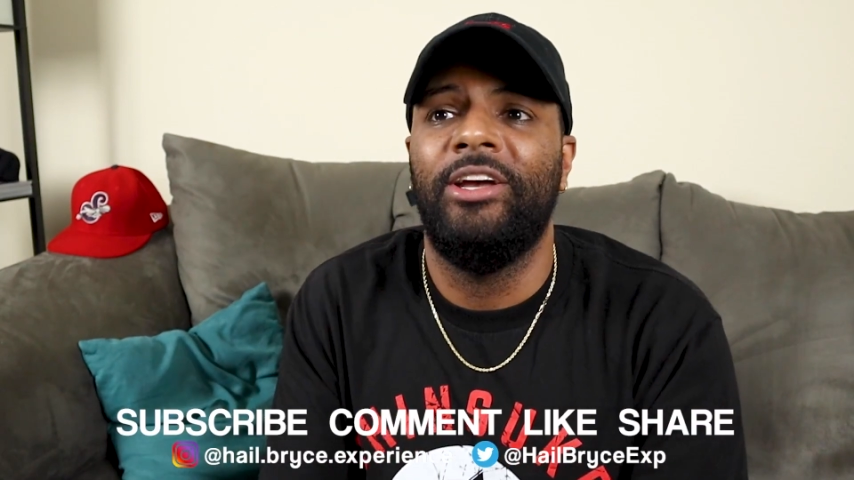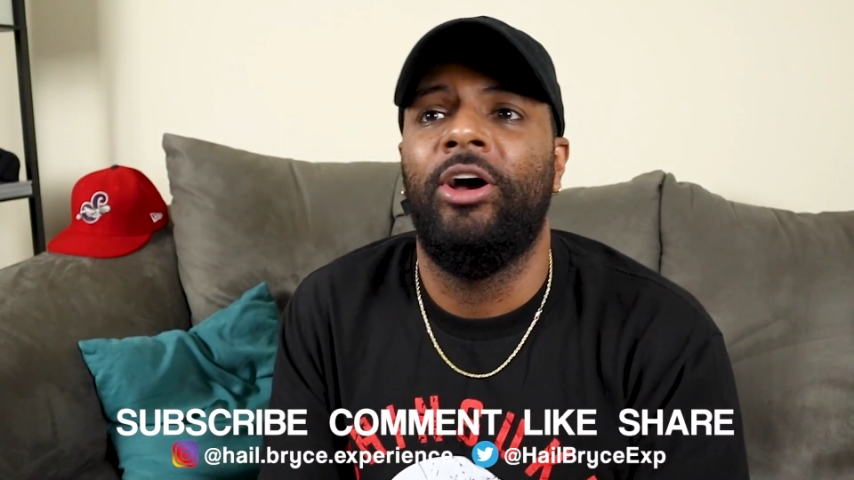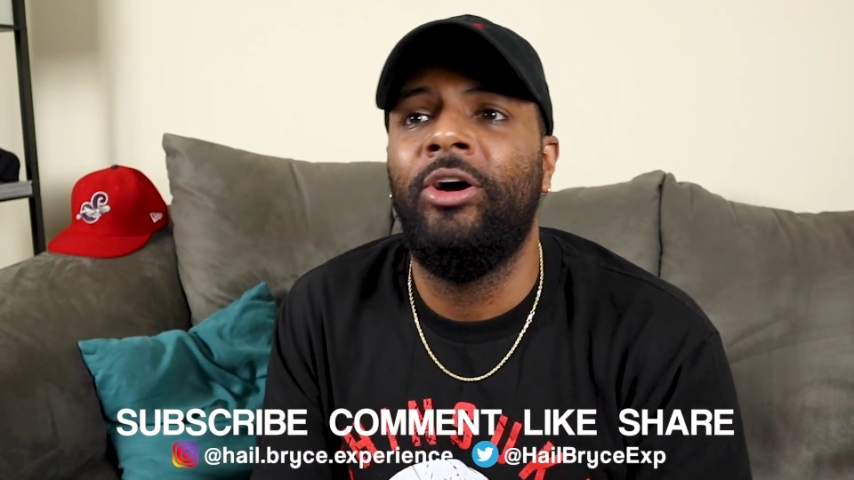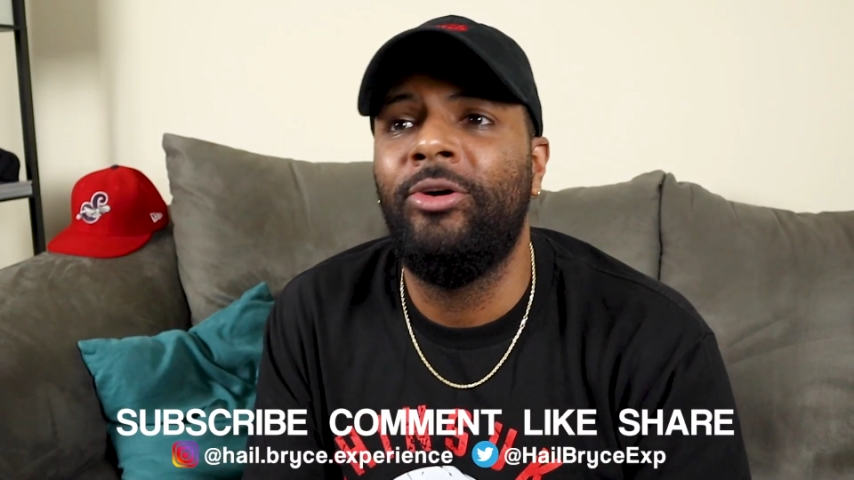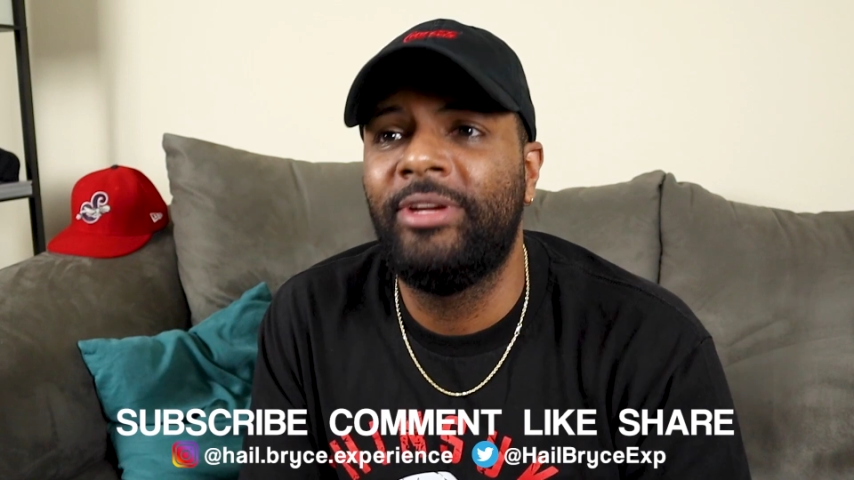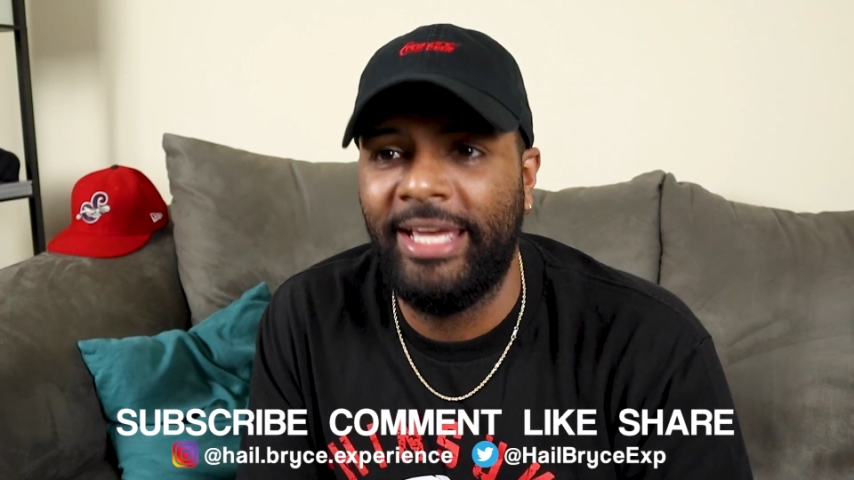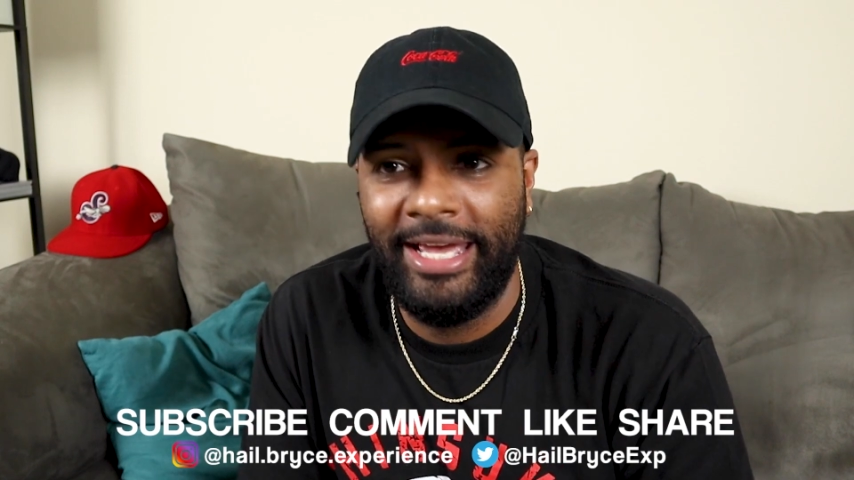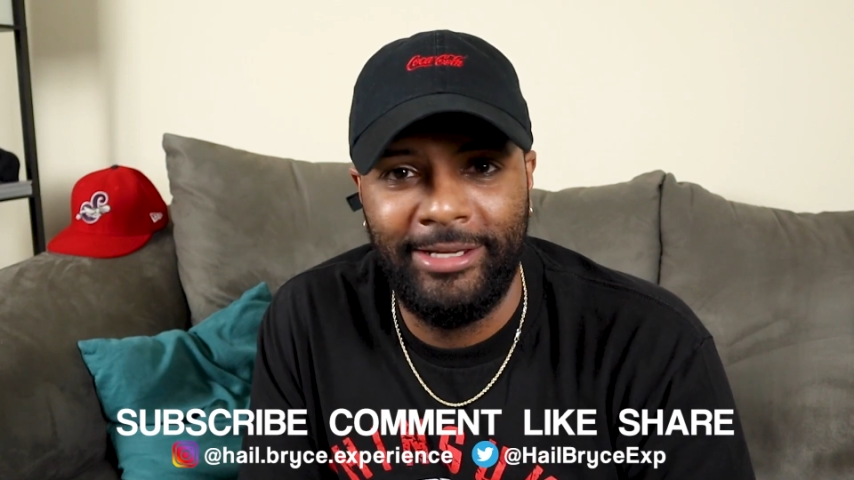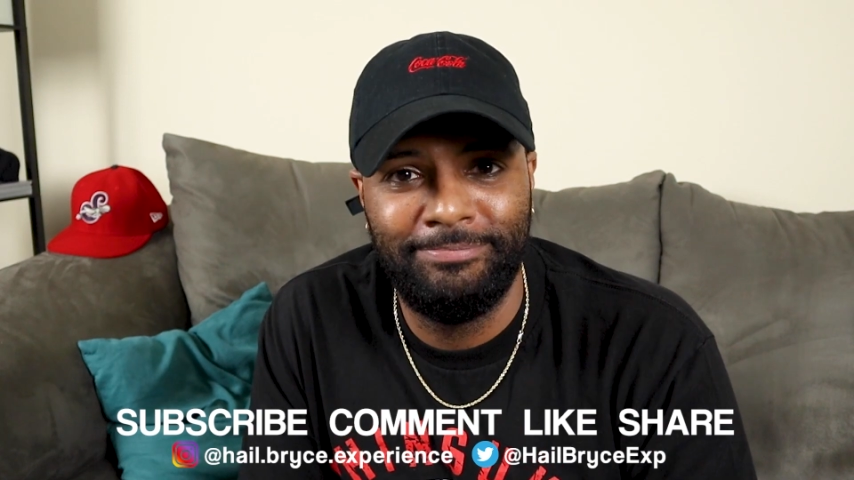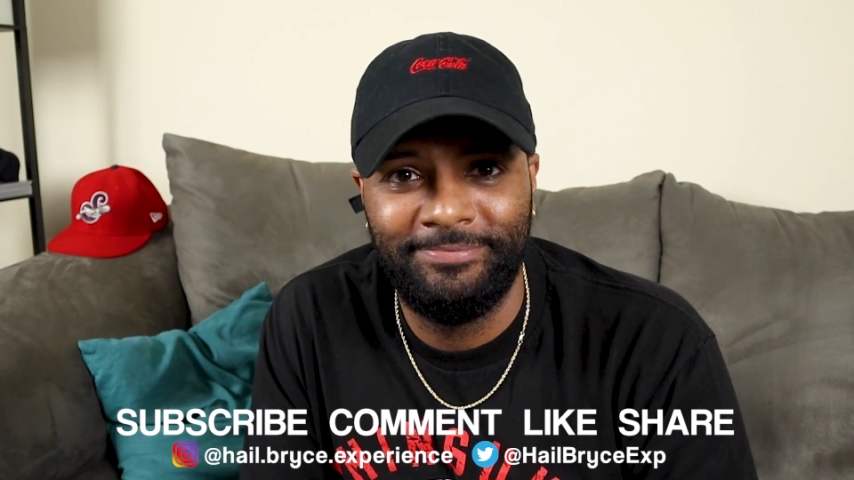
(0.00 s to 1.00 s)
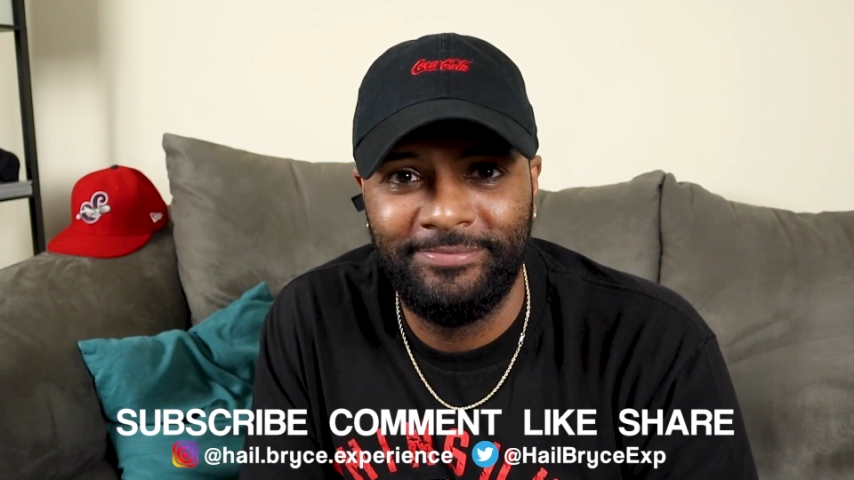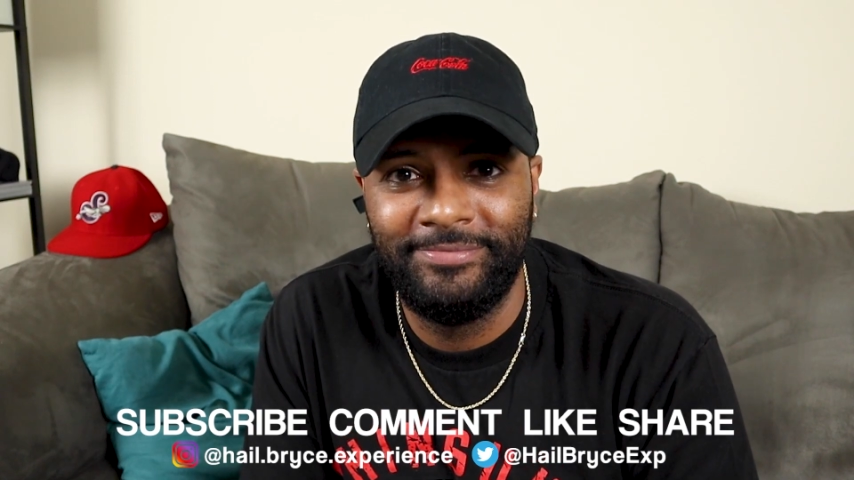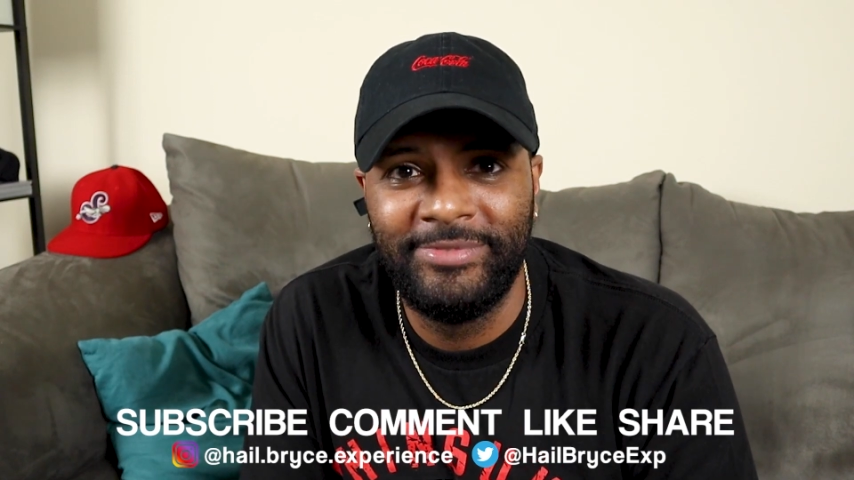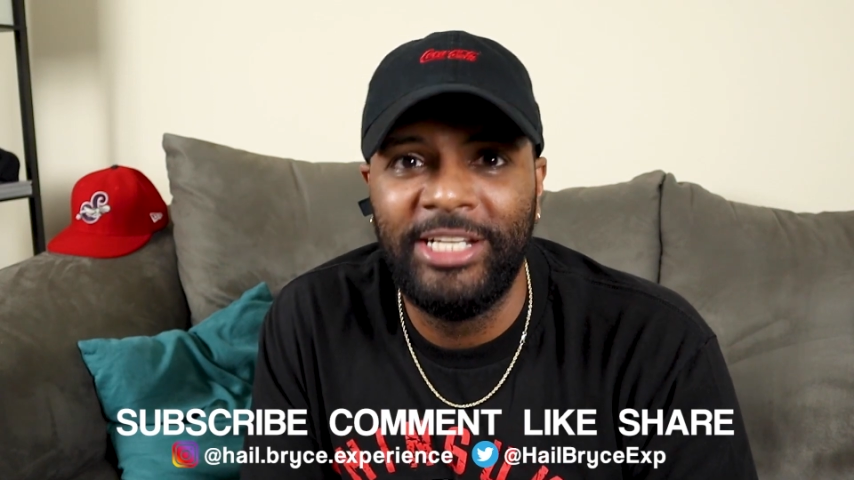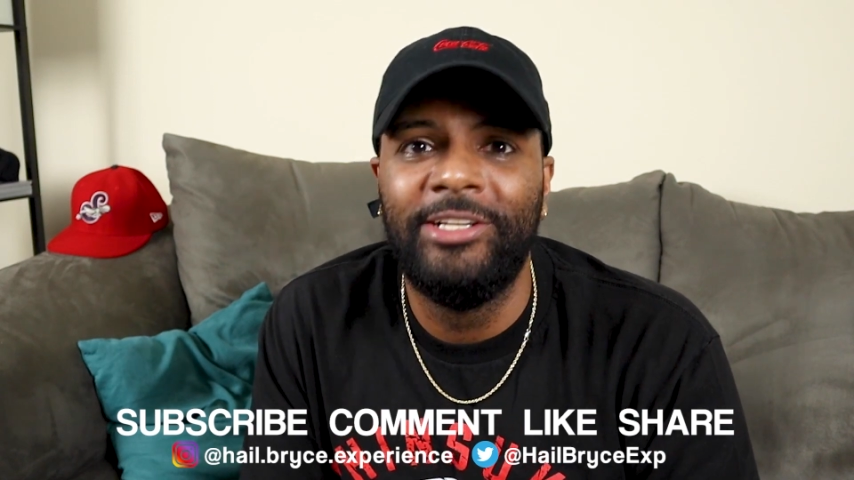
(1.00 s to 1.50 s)
Okay.
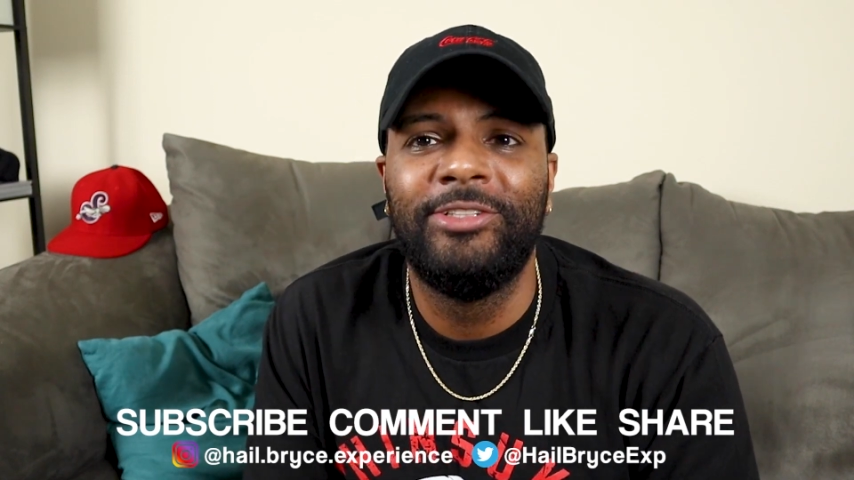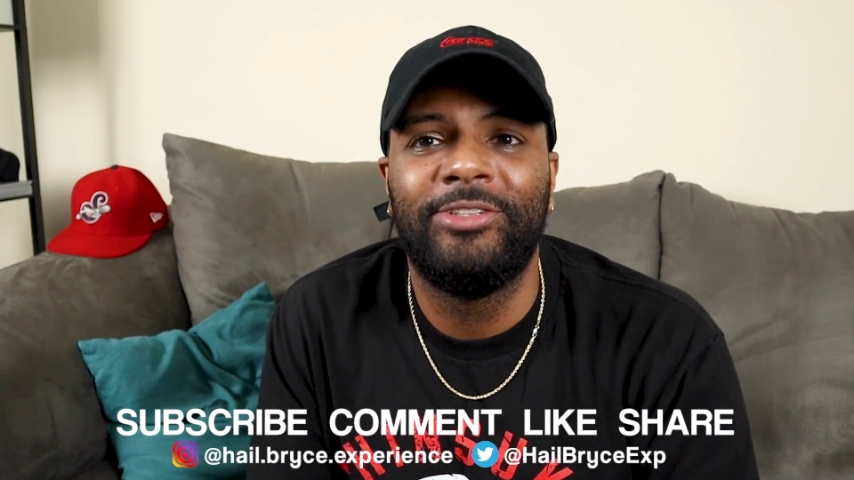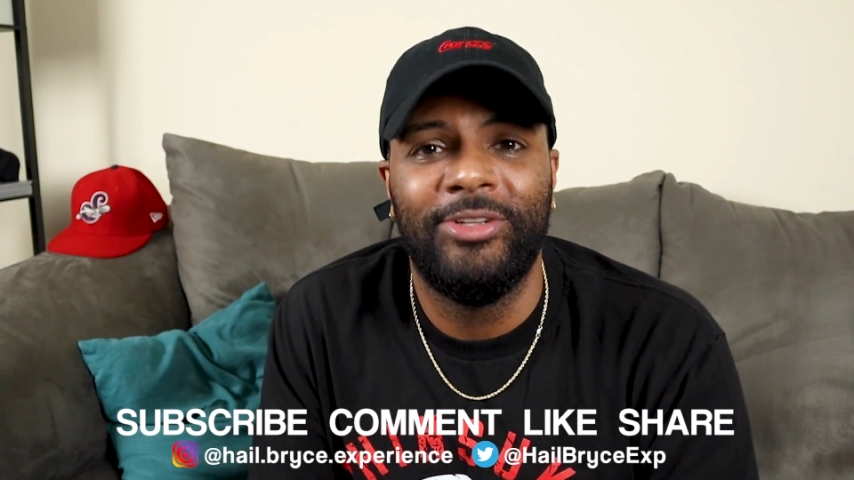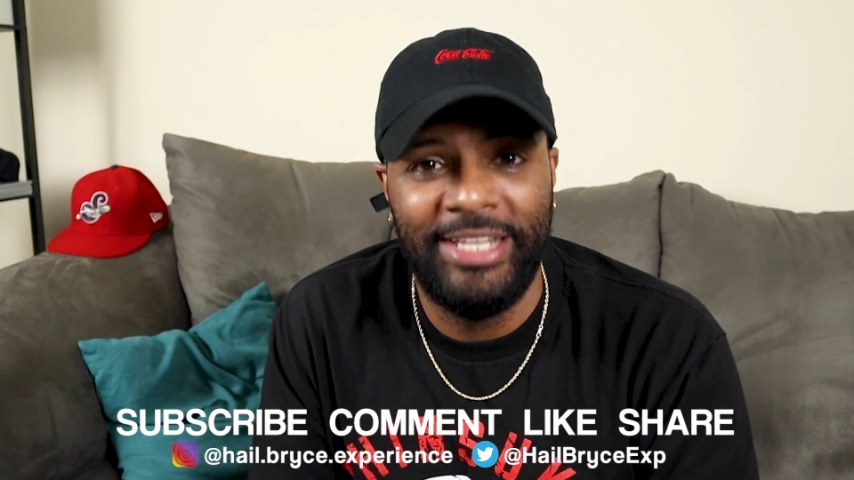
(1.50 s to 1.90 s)
So